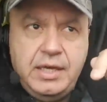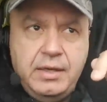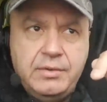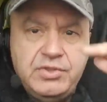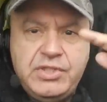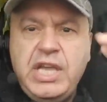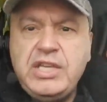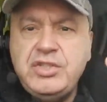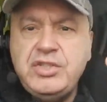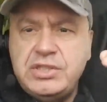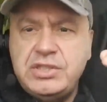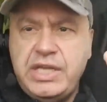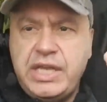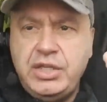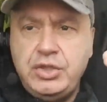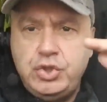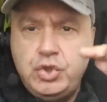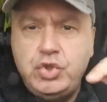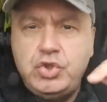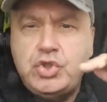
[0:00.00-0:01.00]

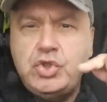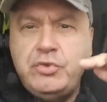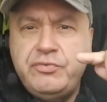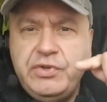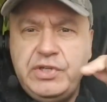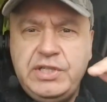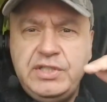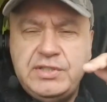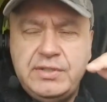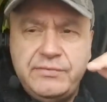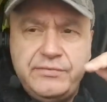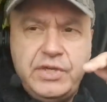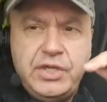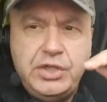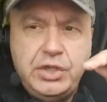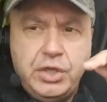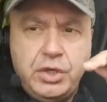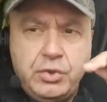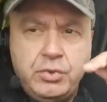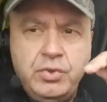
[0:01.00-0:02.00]
yesterday YouTube released a
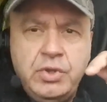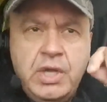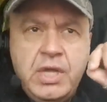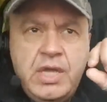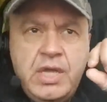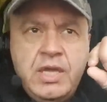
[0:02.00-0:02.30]
video